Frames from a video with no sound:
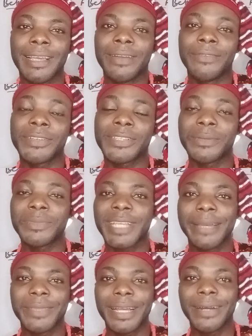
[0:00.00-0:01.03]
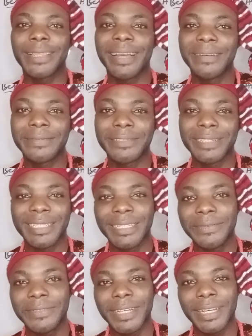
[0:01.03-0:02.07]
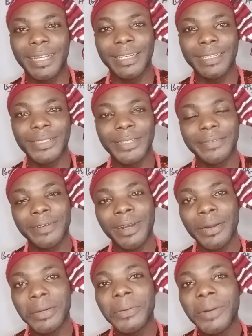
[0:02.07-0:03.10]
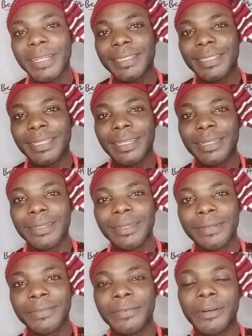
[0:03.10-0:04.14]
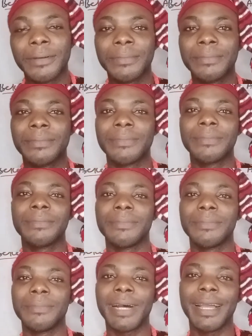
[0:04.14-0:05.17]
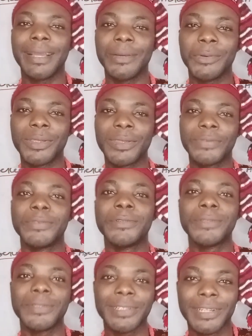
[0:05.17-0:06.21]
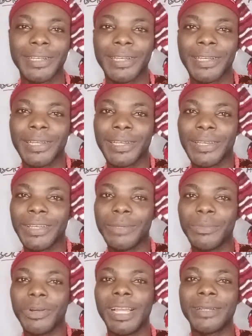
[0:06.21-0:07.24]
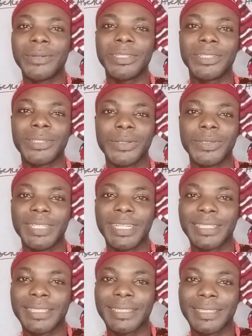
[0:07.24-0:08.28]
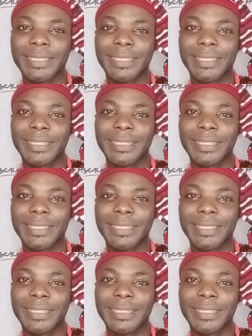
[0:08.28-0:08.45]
For some time now, I've received several requests from my wonderful Igbo language audience.